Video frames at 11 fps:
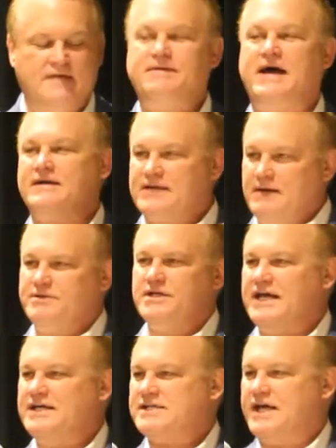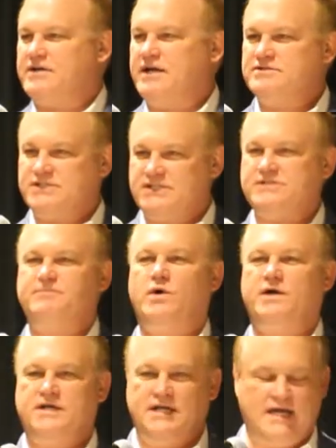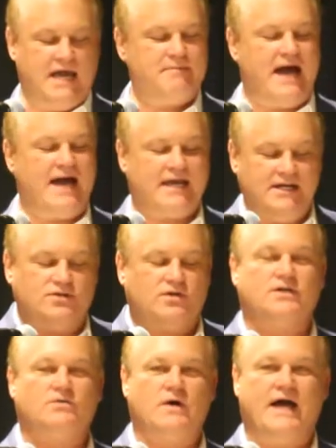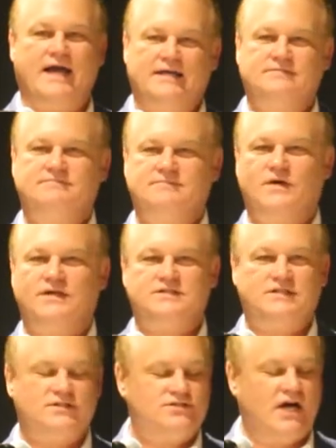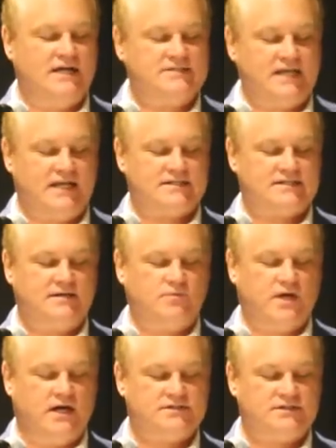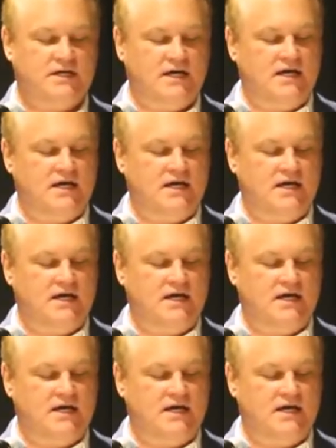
Back a couple of days later, he was disappointed. He came back, he took it away, and went to try and sell it to someone else.